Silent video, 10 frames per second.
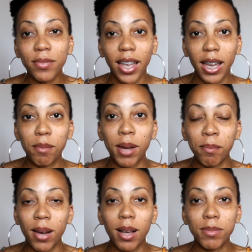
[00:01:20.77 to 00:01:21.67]
at my
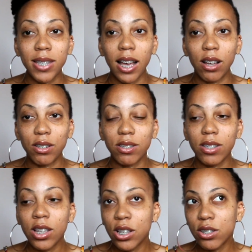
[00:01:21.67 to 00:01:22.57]
mom's
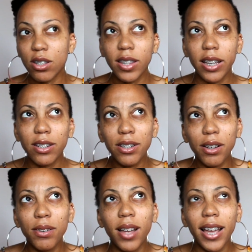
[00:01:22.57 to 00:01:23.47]
house so that you know